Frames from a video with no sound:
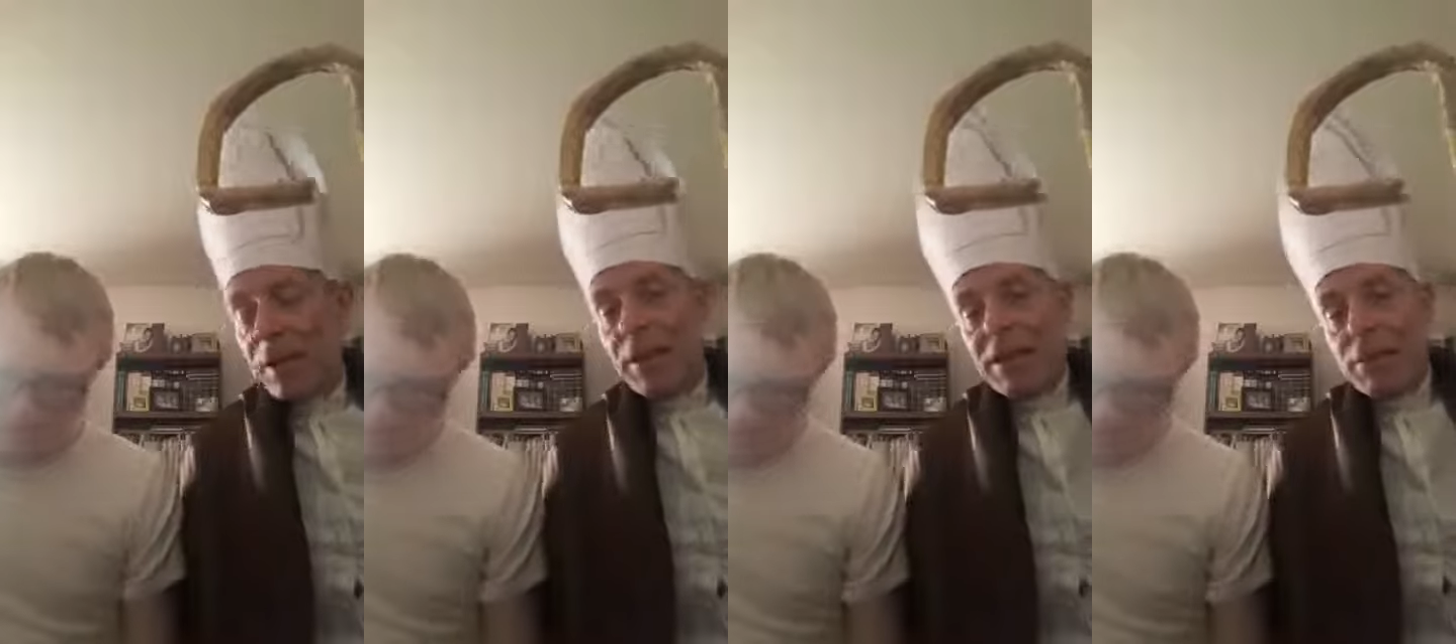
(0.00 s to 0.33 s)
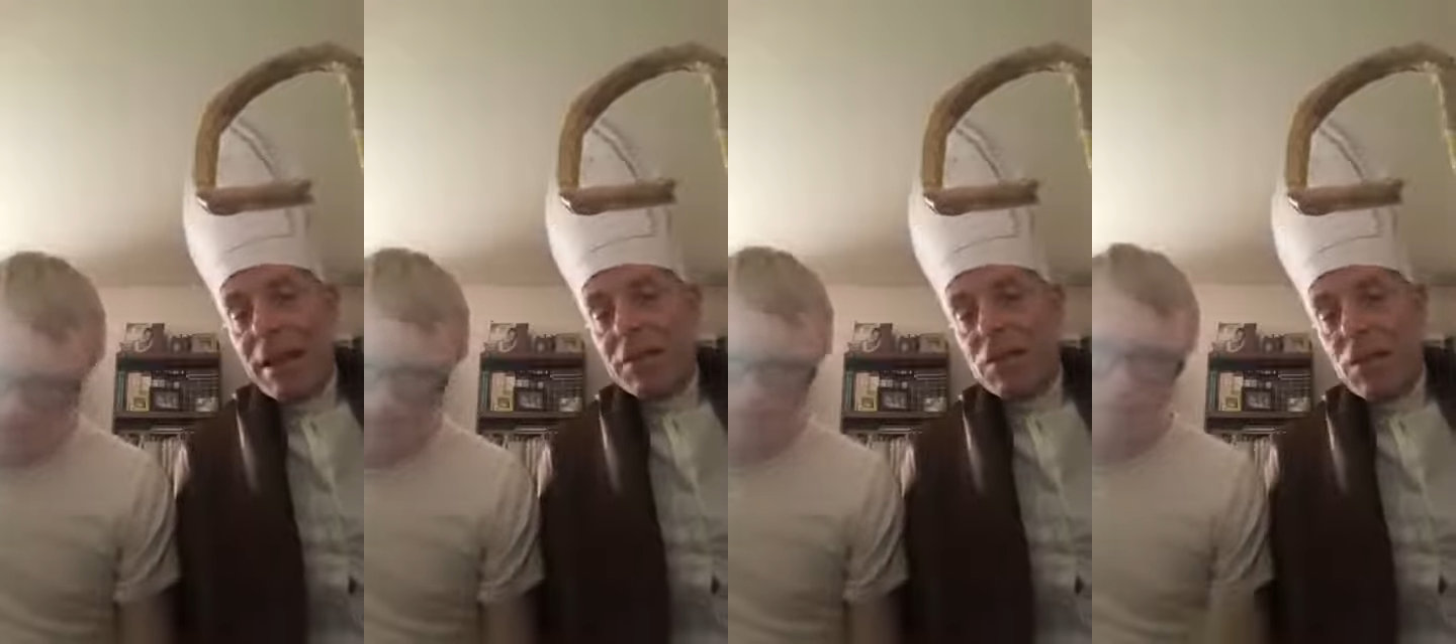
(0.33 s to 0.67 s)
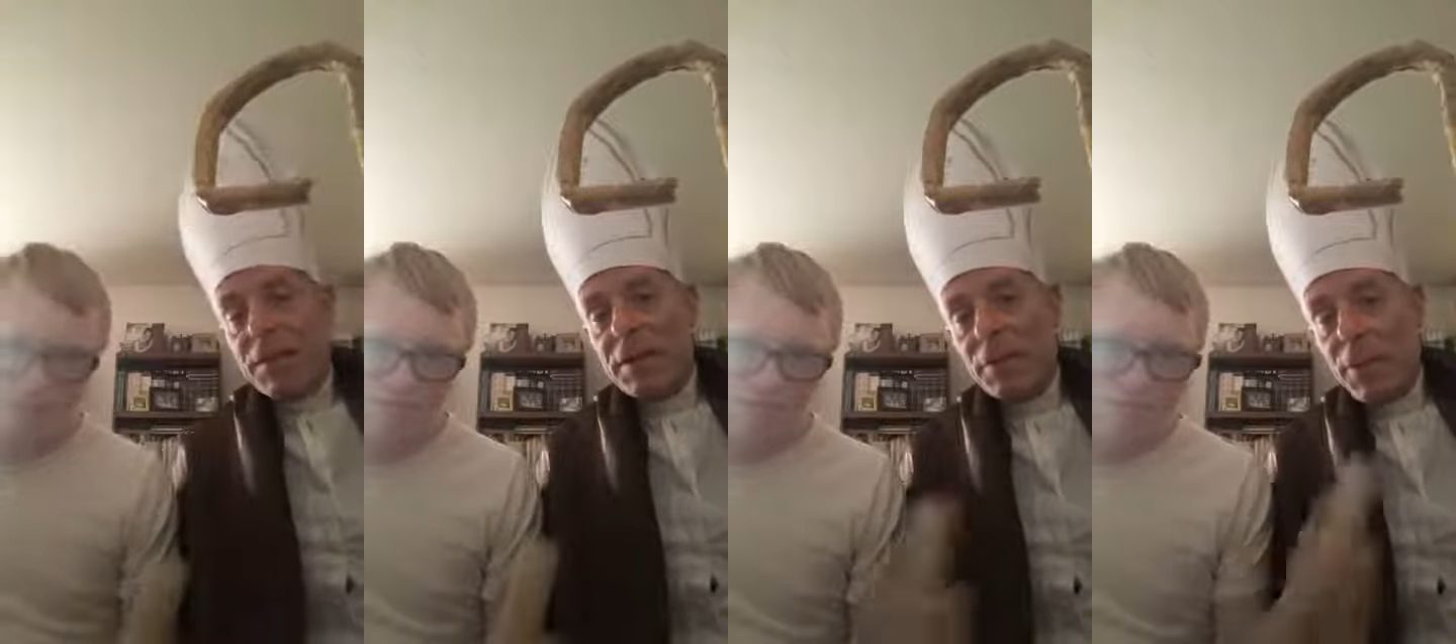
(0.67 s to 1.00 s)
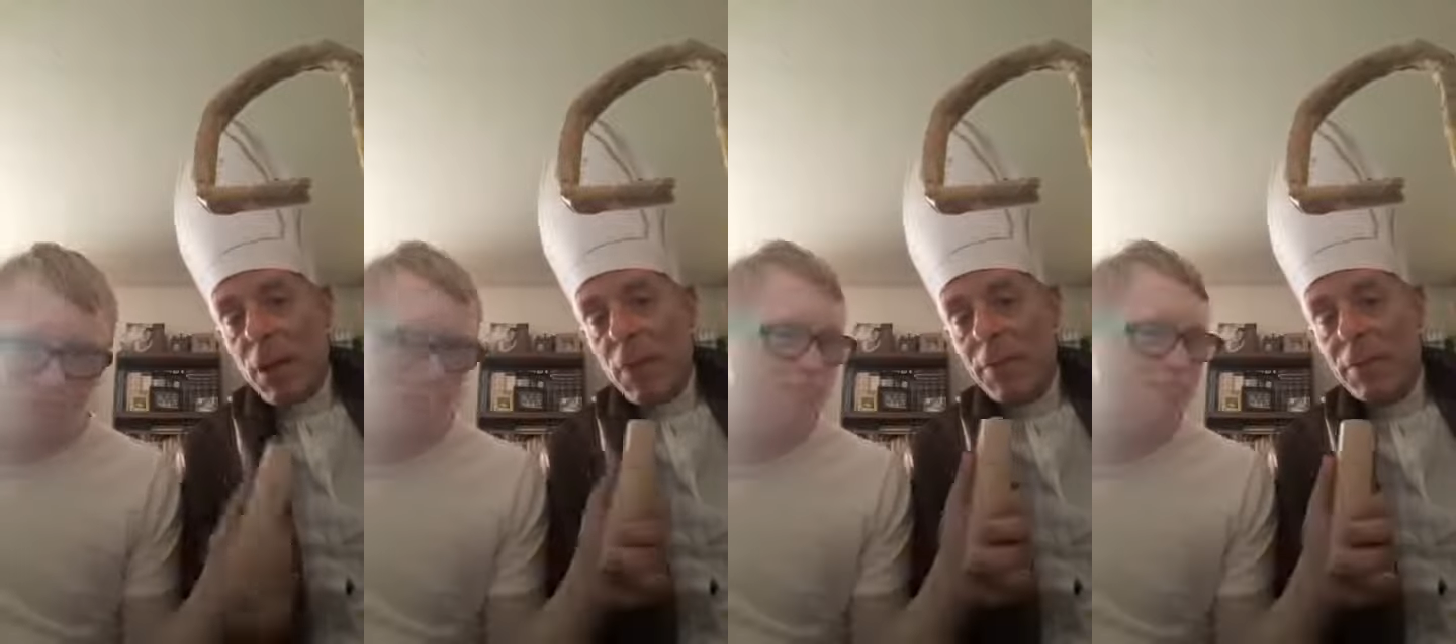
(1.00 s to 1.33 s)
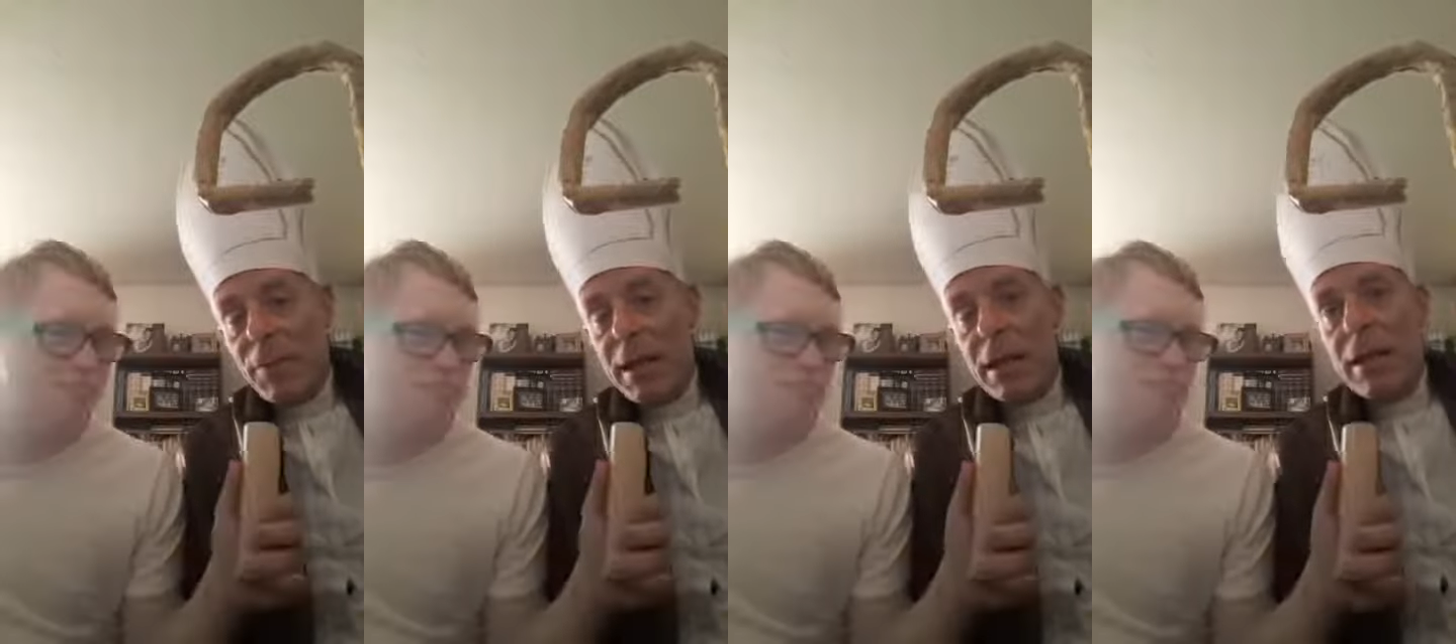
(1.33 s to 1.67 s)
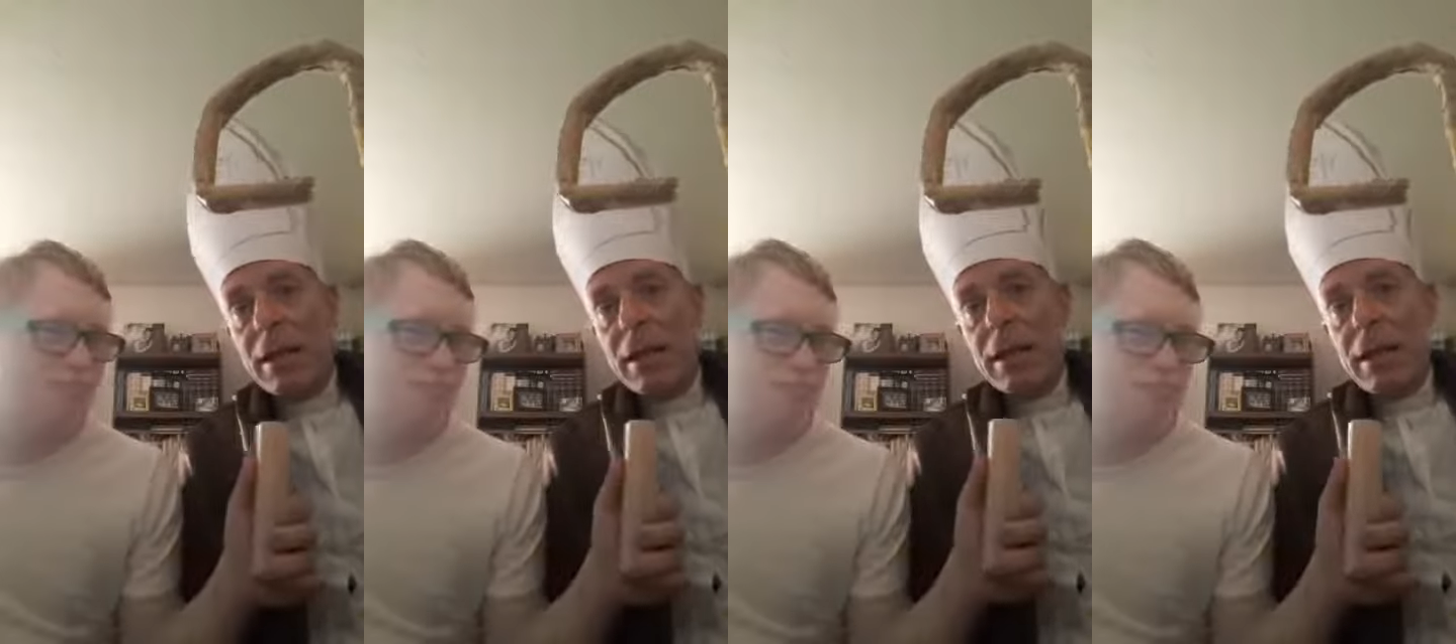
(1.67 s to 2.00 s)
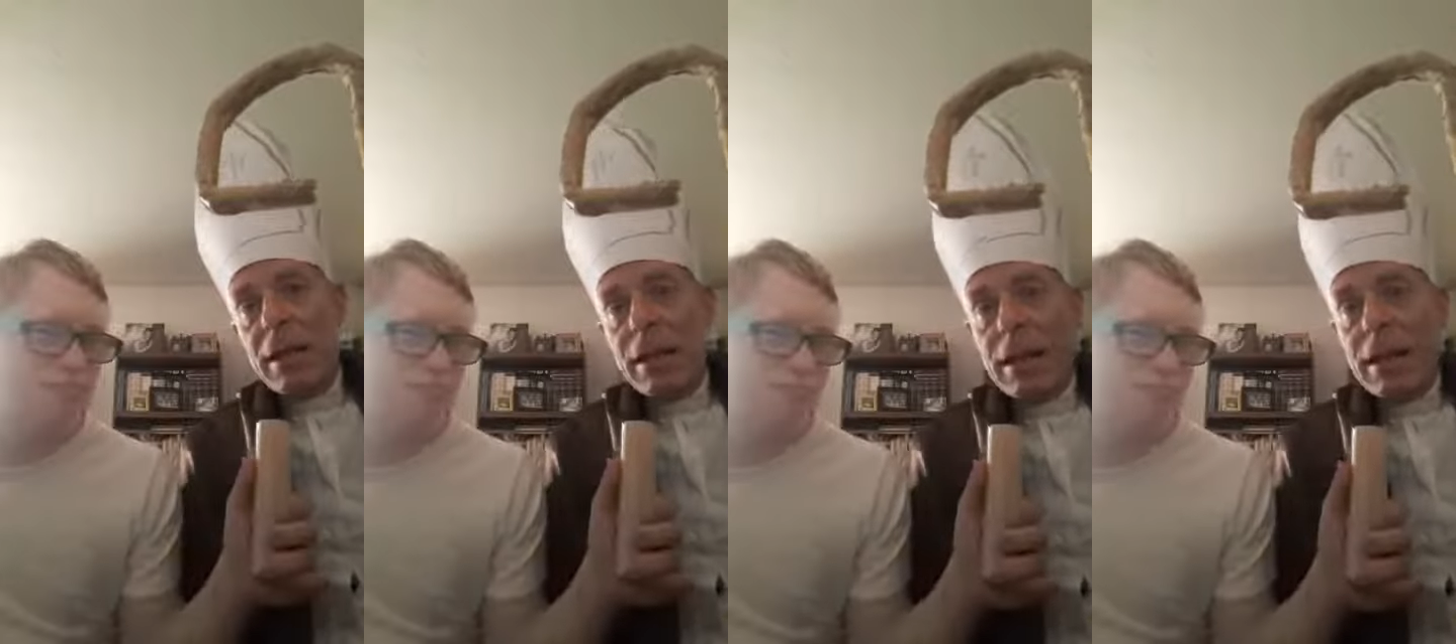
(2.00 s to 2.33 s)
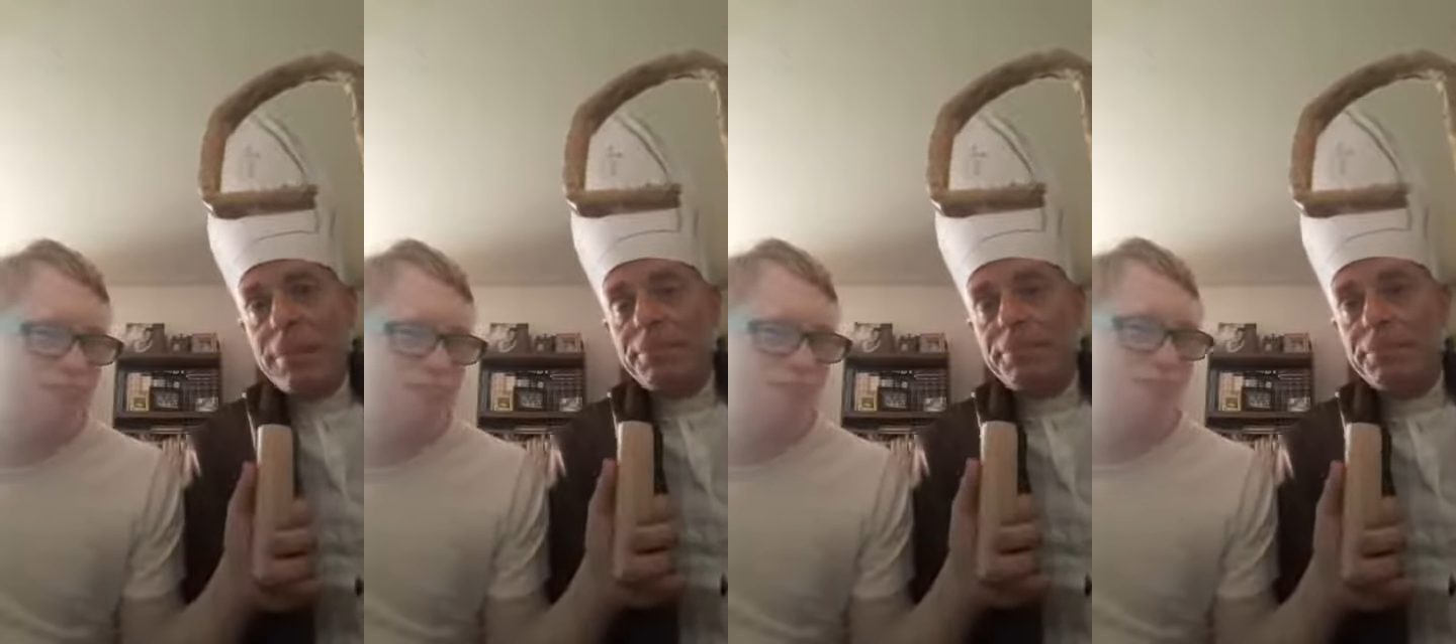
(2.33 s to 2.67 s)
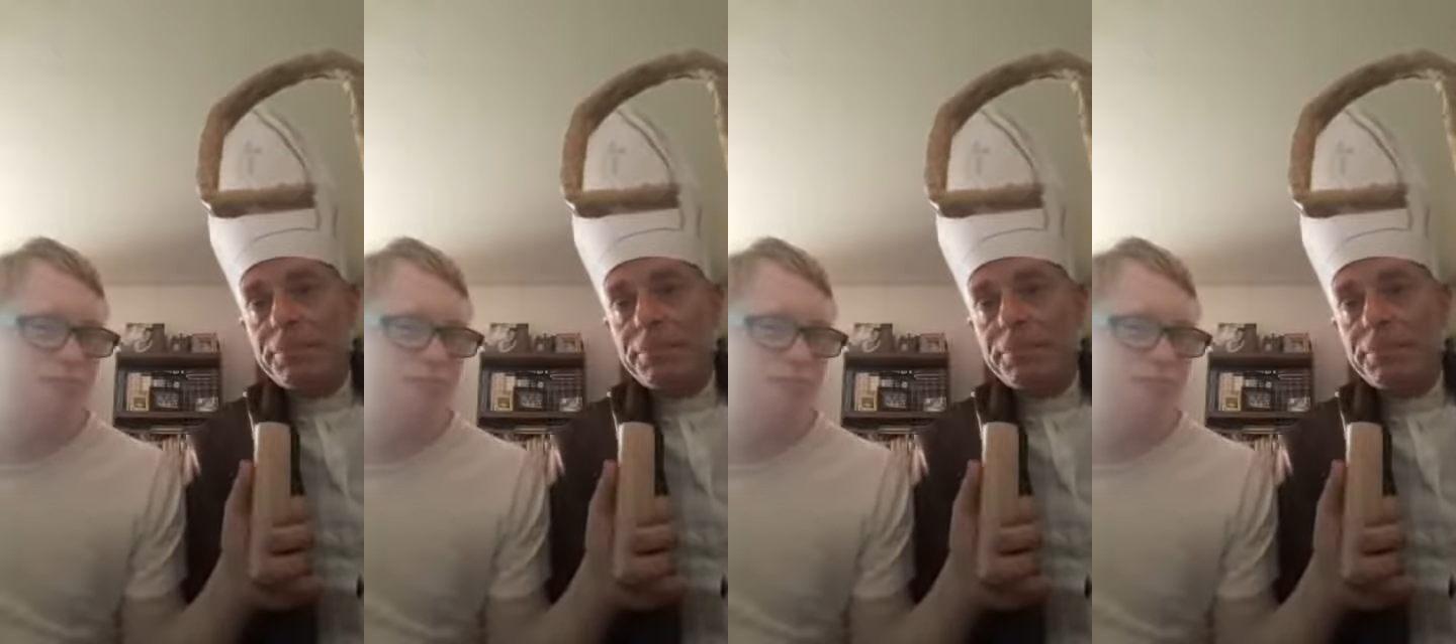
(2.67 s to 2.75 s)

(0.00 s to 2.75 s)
so I served as the pope, um,